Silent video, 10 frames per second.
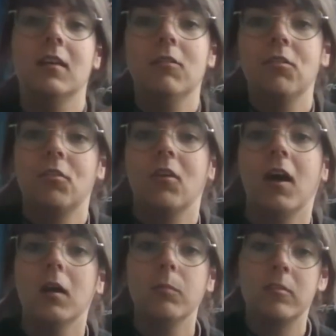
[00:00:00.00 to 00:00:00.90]
they're
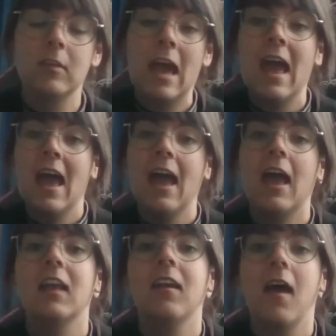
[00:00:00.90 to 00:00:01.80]
stripes,
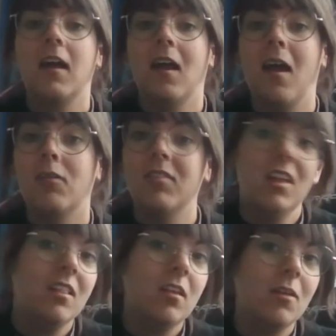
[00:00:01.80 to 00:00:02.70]
and I have
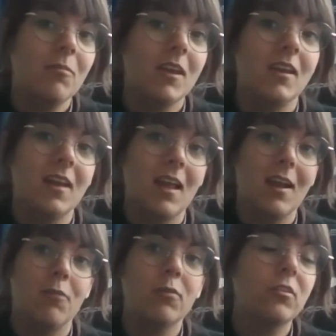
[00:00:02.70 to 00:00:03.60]
knit them in
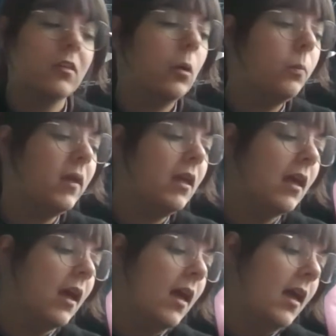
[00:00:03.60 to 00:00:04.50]
Alafel Slopey,
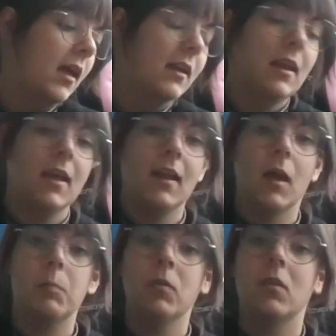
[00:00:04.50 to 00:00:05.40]
and then
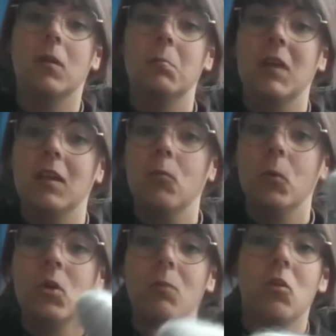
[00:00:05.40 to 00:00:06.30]
I put them in a
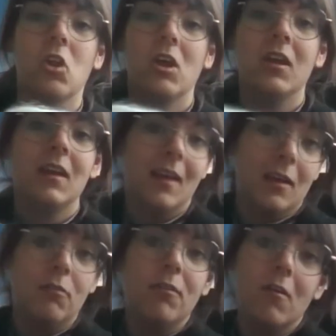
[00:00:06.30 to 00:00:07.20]
washing machine
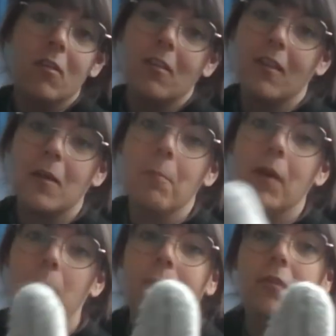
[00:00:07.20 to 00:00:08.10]
and felted them
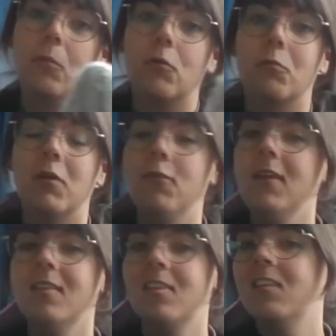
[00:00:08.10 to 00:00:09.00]
and put them over my
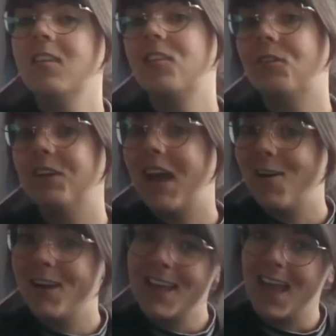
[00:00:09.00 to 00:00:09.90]
feet. So now
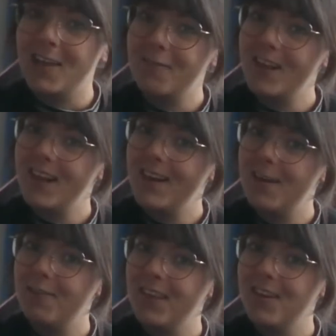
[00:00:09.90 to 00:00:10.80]
I have a
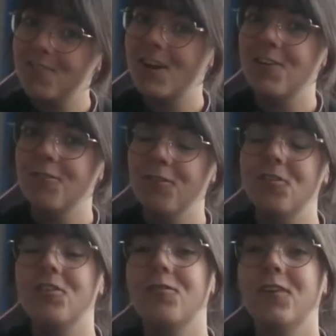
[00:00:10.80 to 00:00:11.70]
left and a right
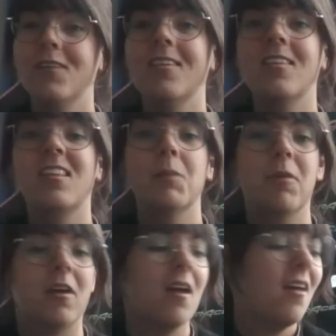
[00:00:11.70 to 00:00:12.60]
foot felted slipper.